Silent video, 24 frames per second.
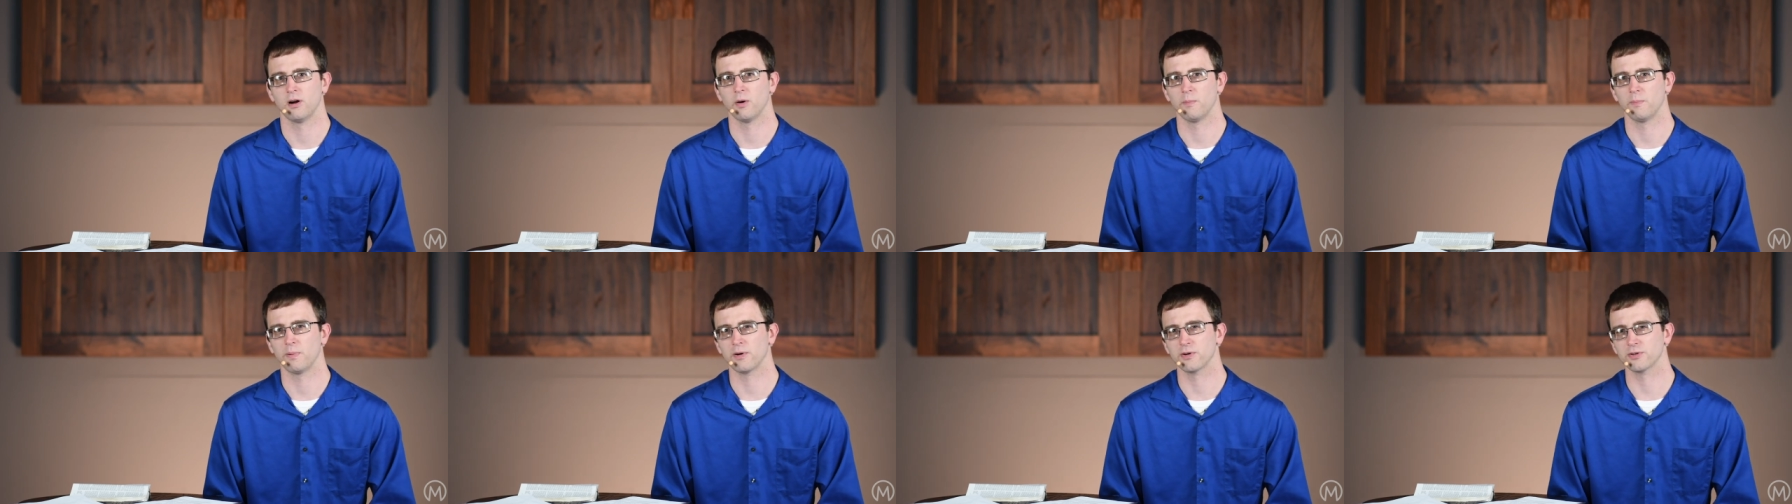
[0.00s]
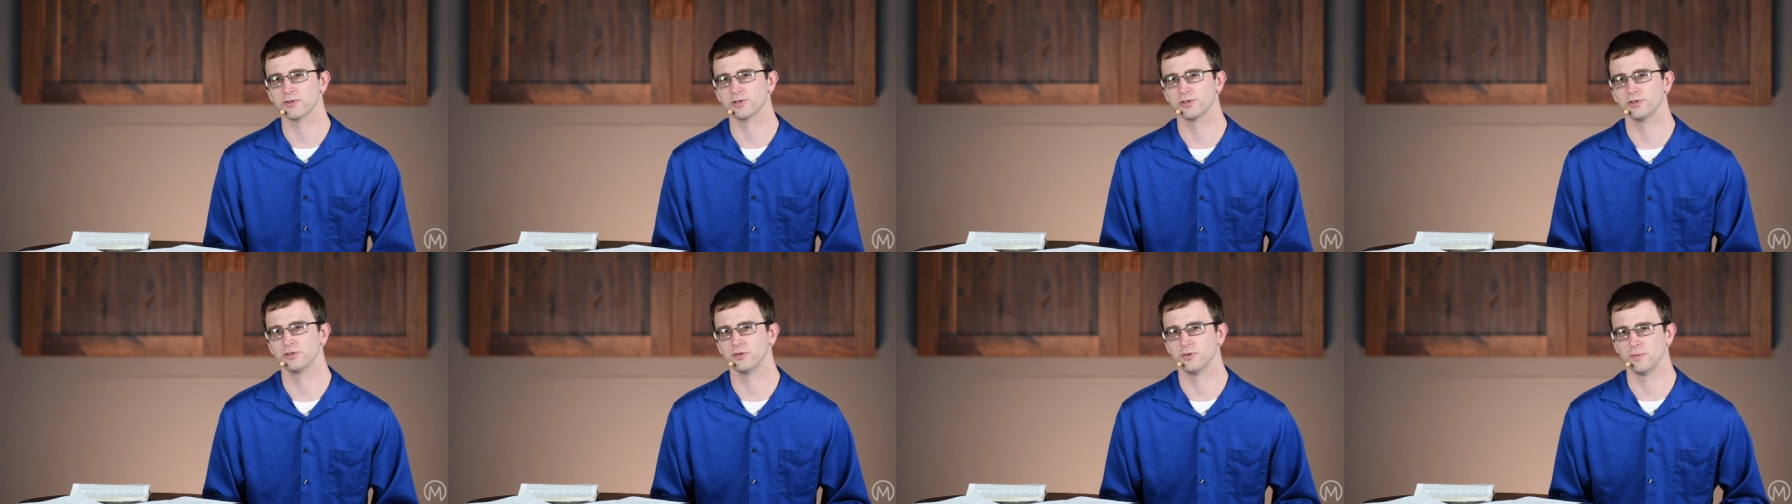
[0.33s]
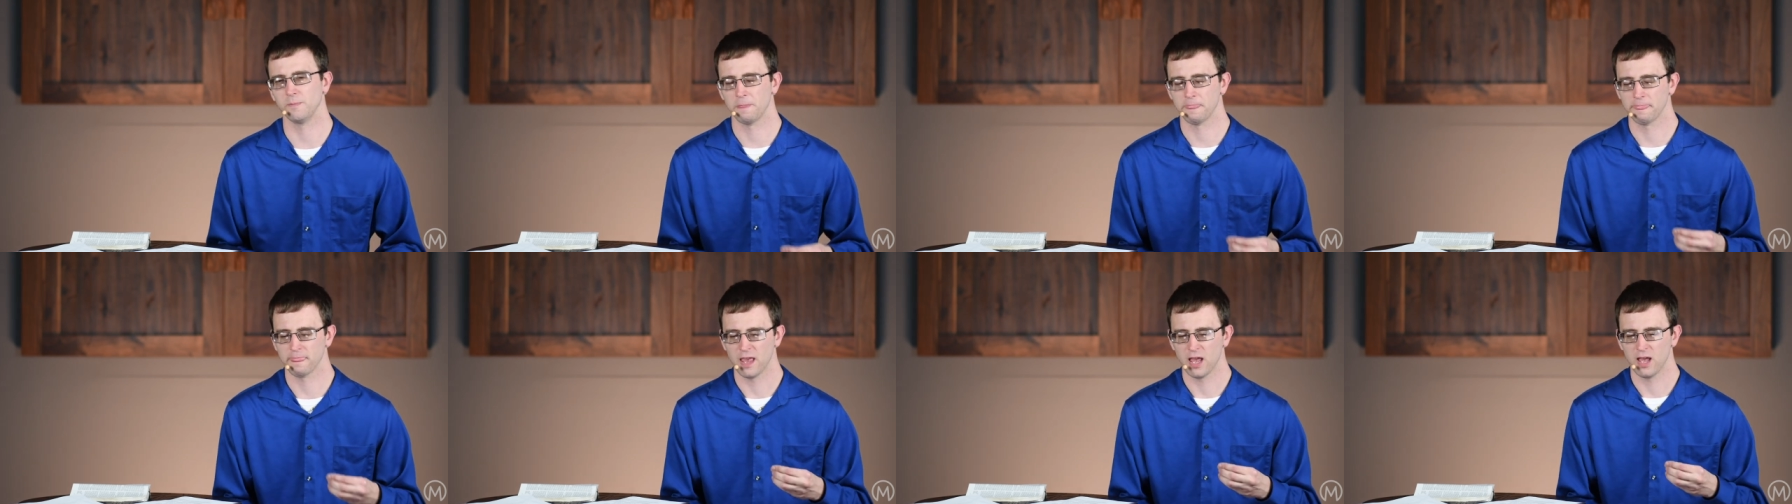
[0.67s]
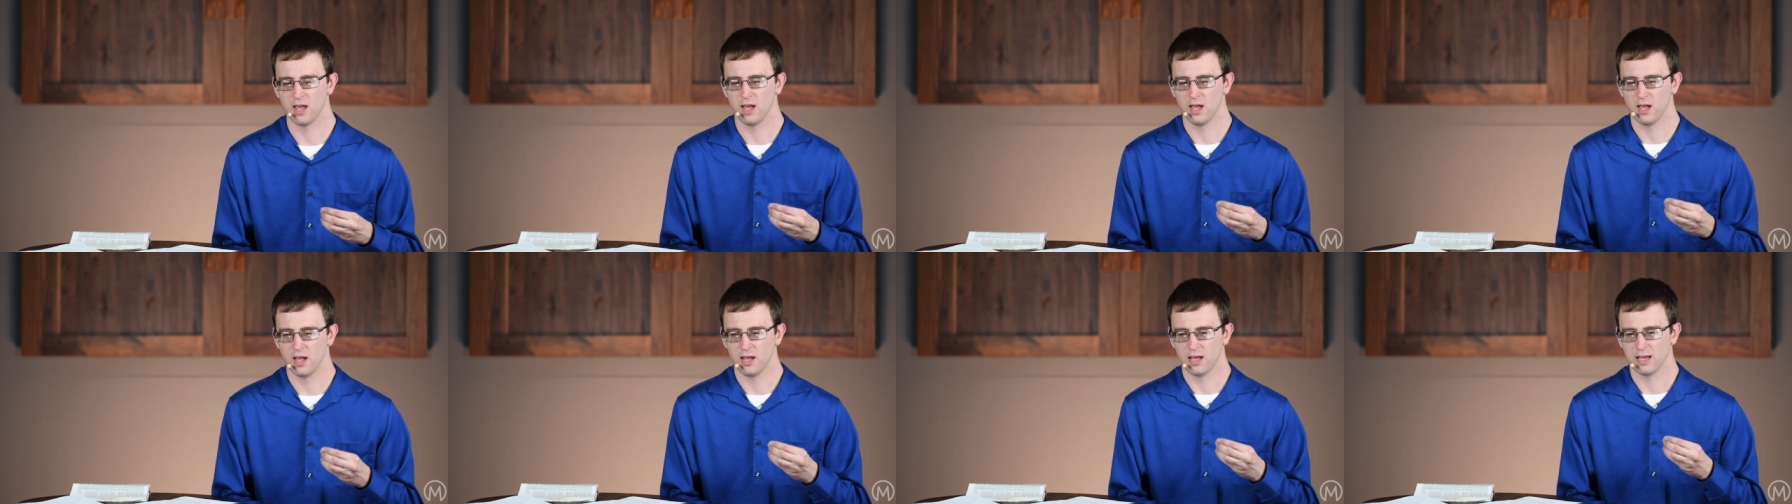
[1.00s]
our personal
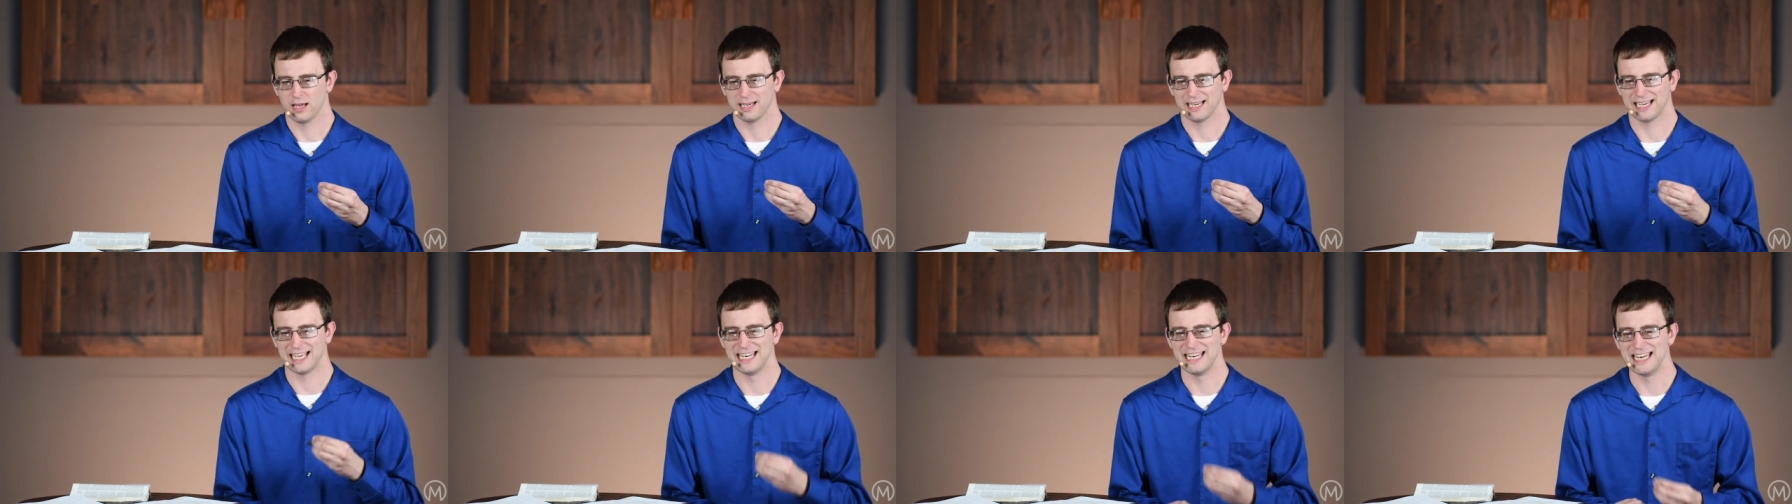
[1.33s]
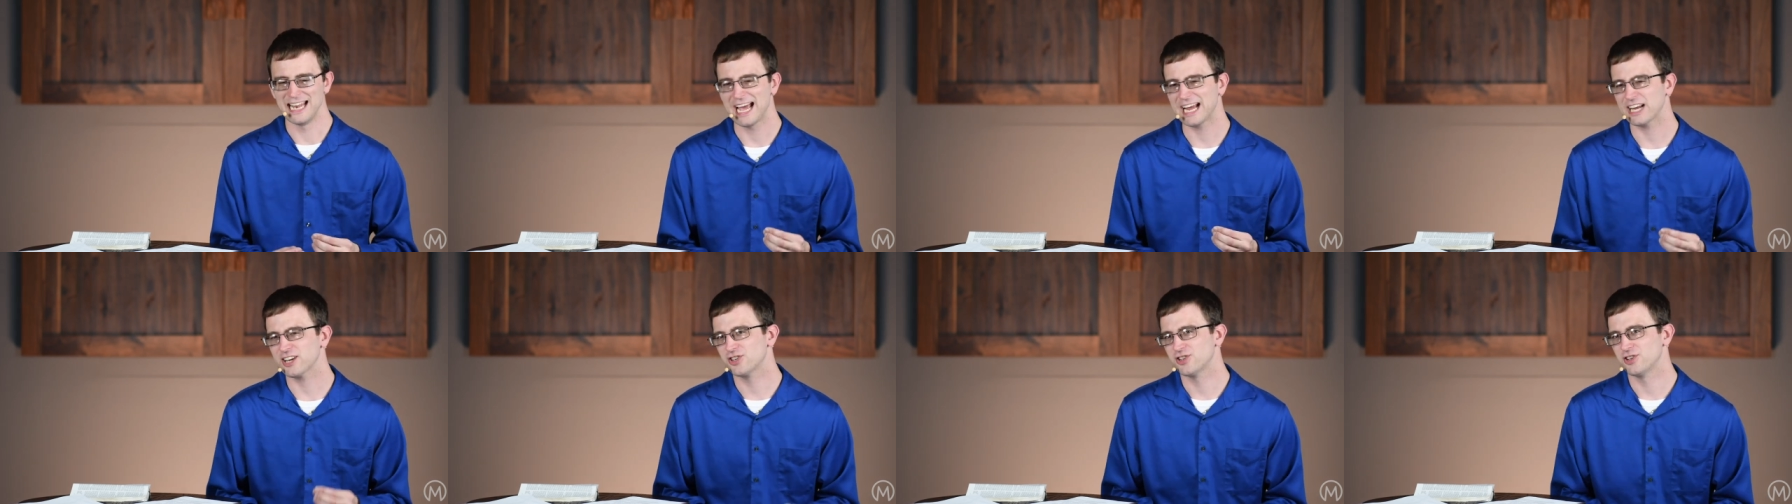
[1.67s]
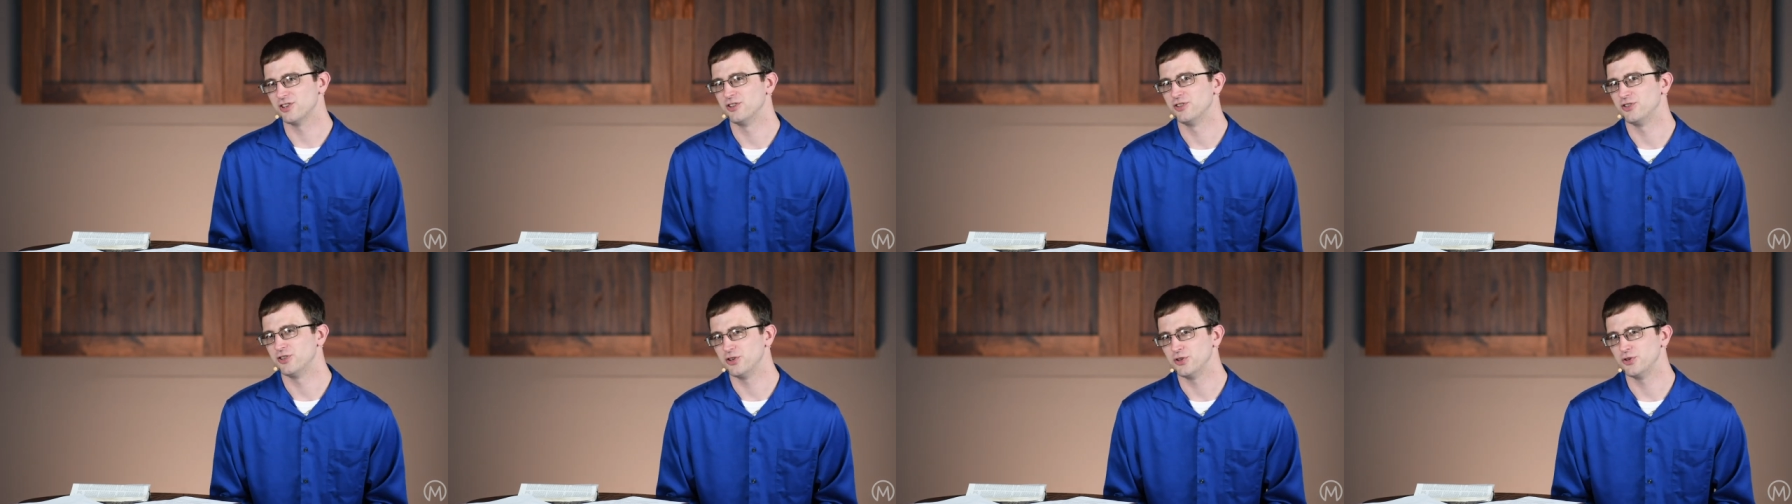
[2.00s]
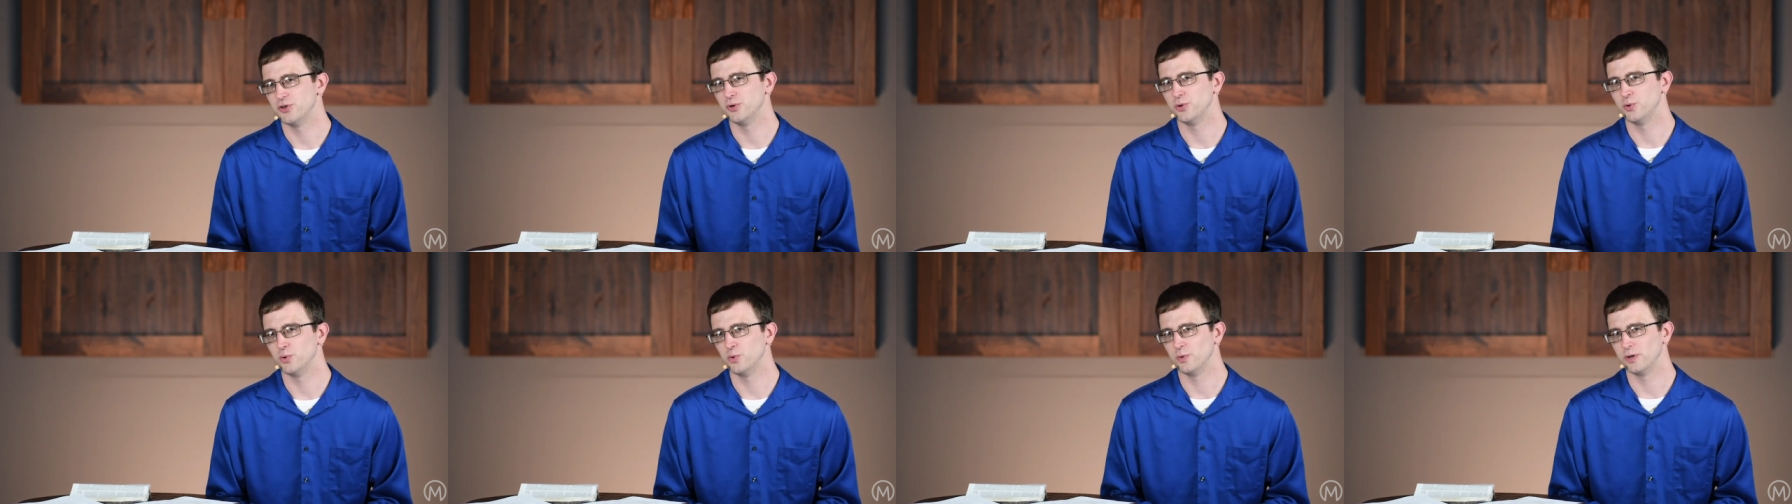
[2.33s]
connection
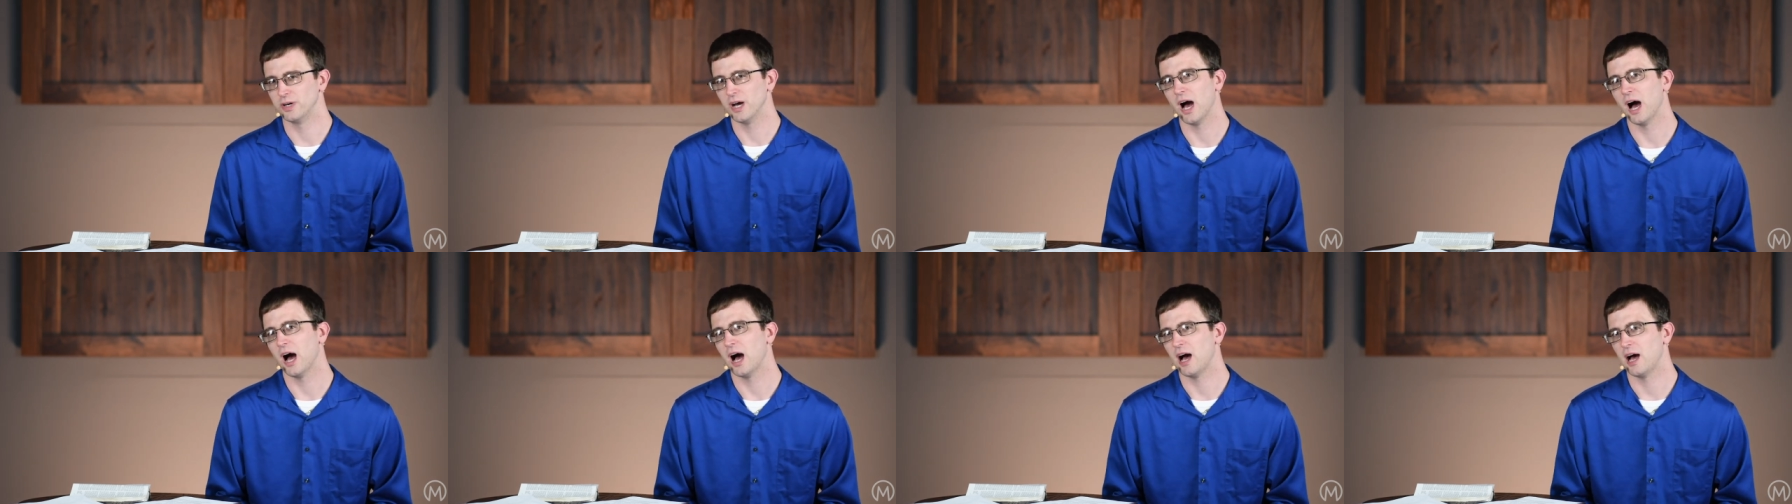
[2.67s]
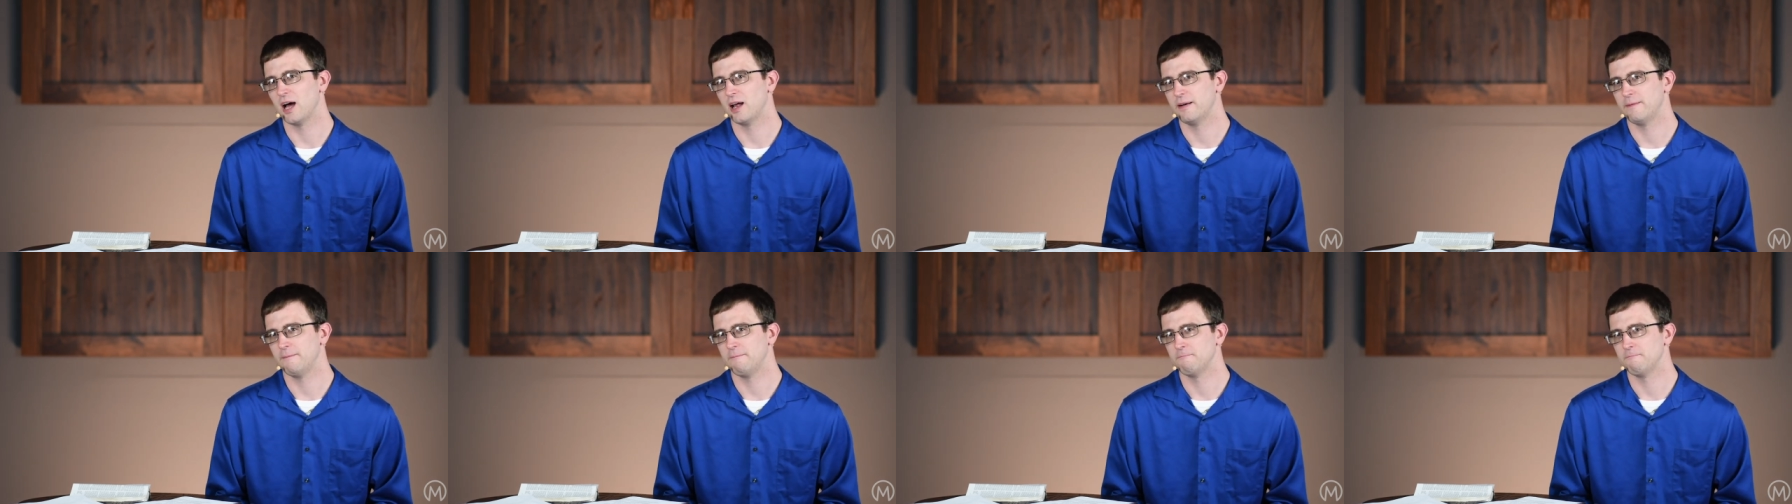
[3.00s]
to God